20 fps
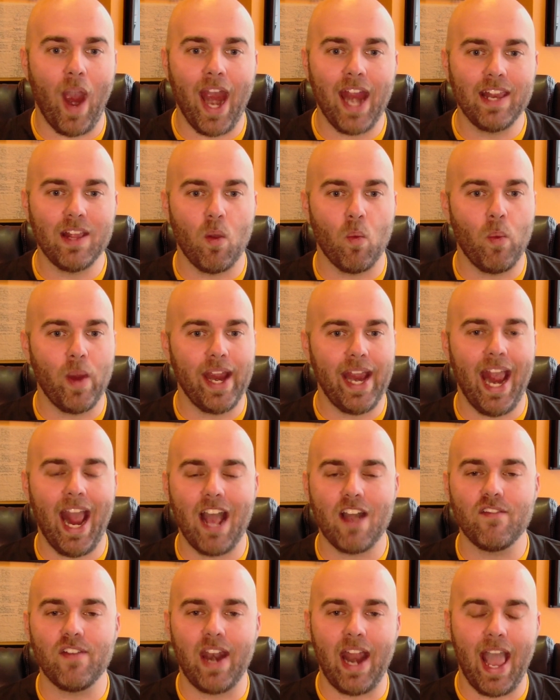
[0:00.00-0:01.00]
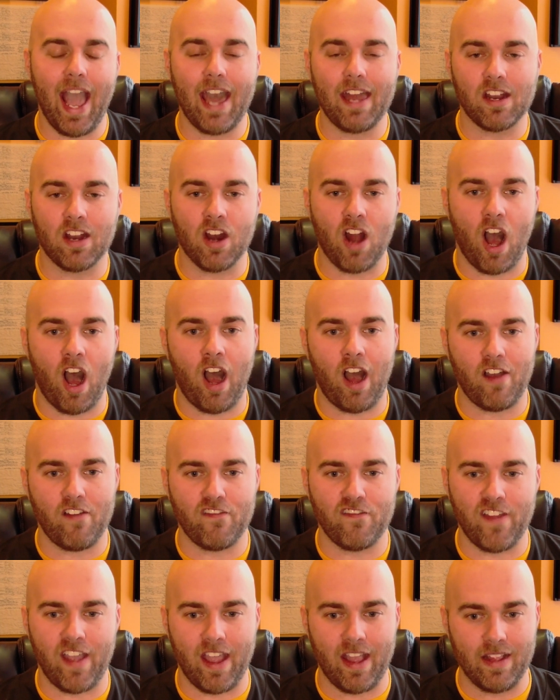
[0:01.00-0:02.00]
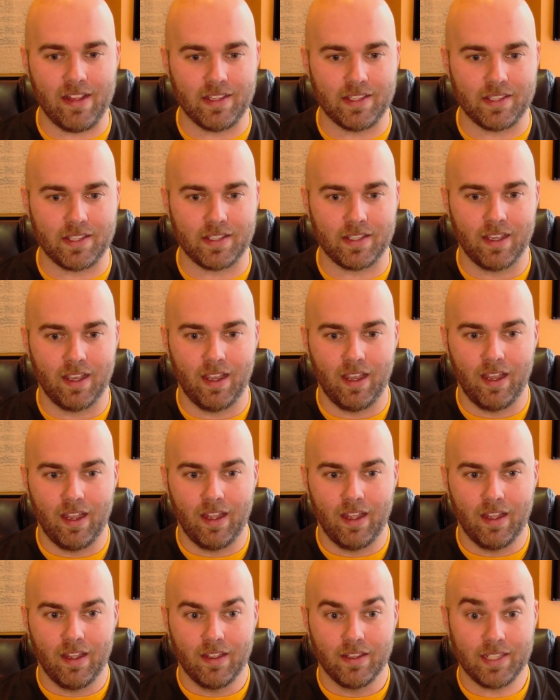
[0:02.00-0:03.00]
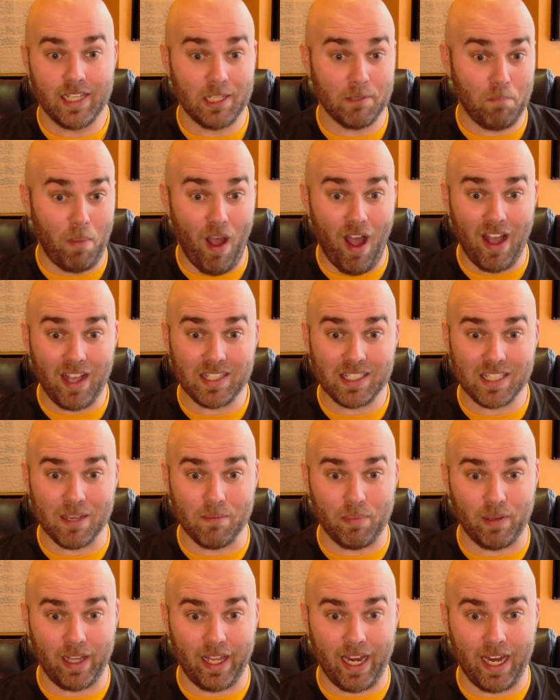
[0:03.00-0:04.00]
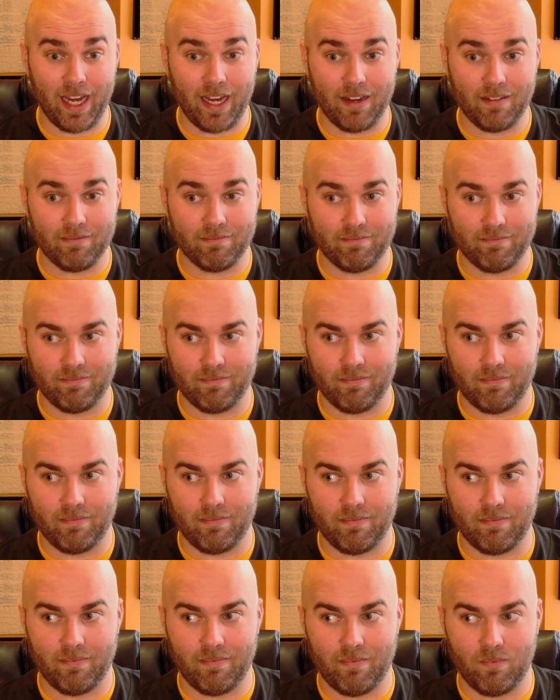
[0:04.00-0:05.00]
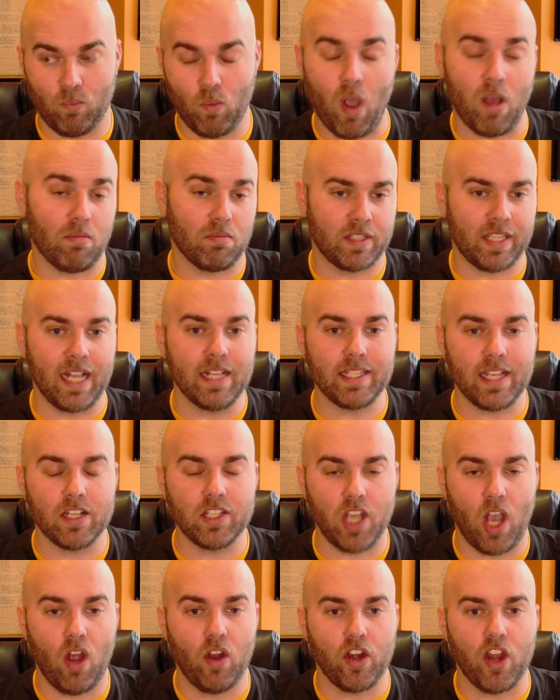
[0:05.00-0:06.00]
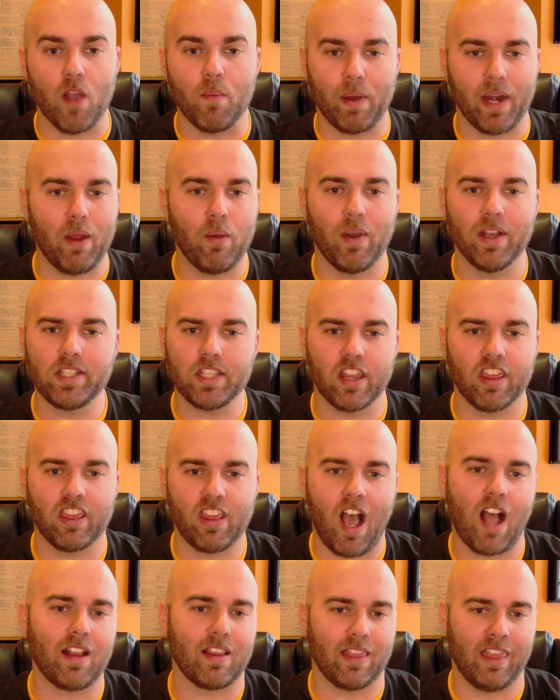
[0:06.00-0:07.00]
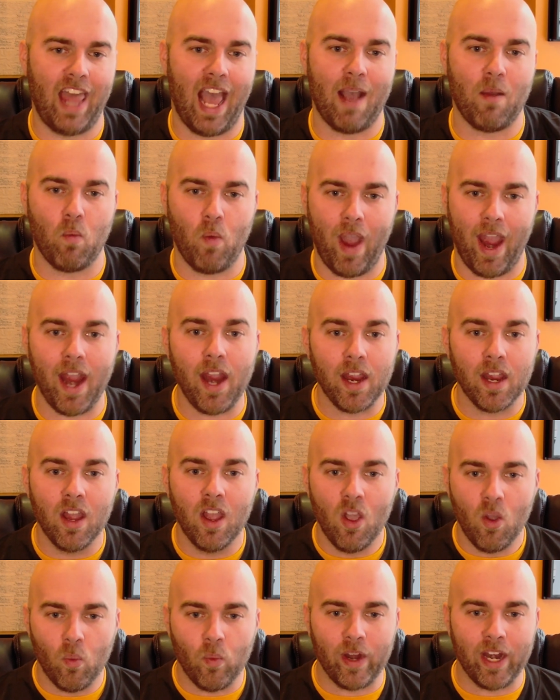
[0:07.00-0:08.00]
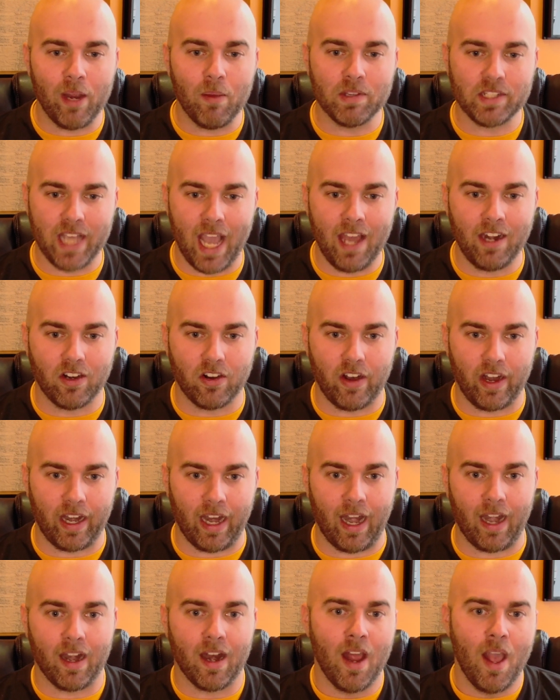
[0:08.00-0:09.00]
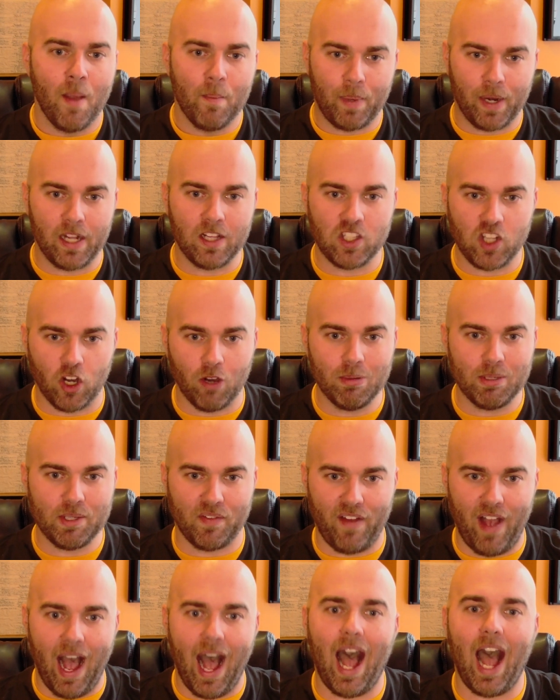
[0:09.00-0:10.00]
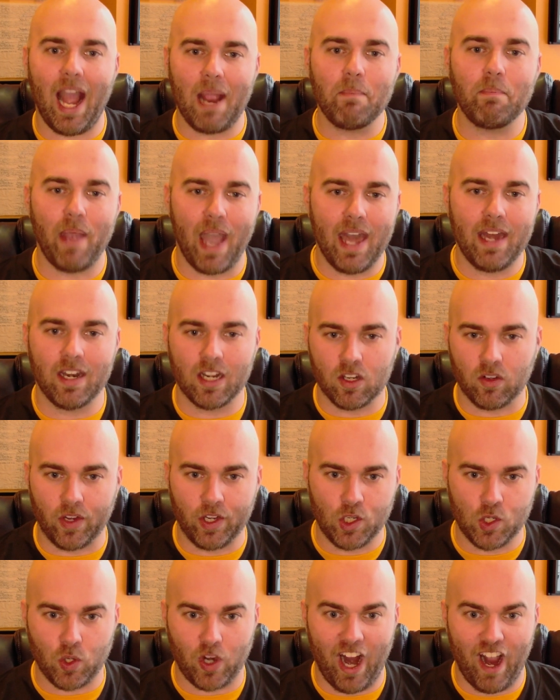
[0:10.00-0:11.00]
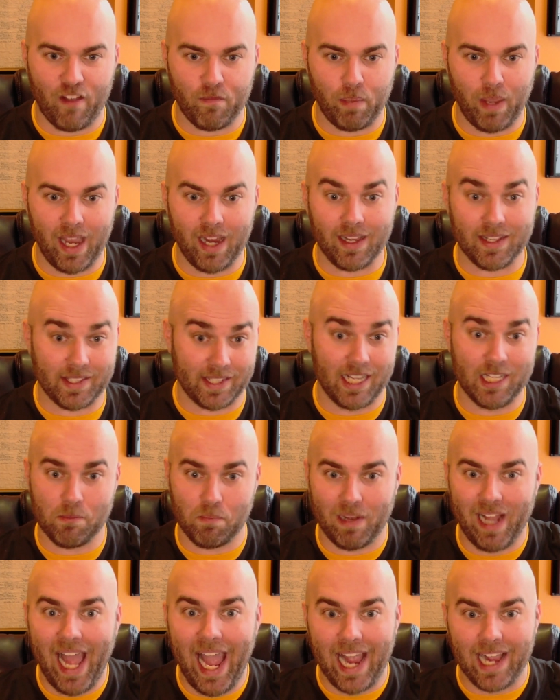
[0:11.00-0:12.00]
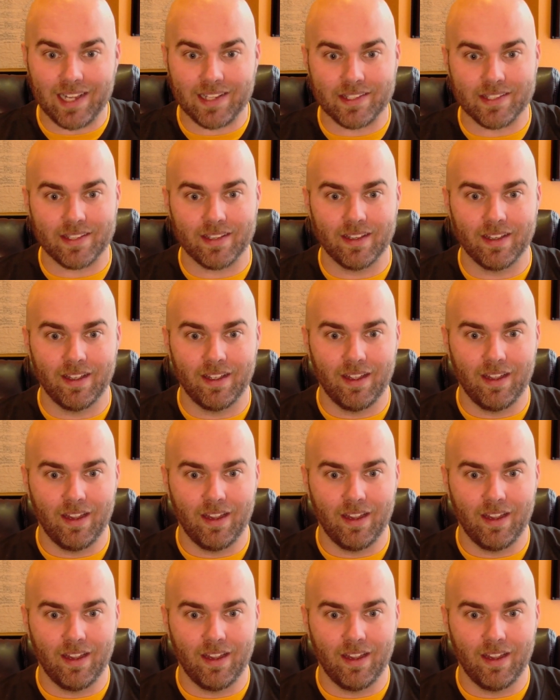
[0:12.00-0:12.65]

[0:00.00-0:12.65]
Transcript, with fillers: way that we haven't had on offense since possibly, well, since Antonio, but he wasn't thought that way when he was entering it. But in terms of a high pedigree draft pick, since Plex.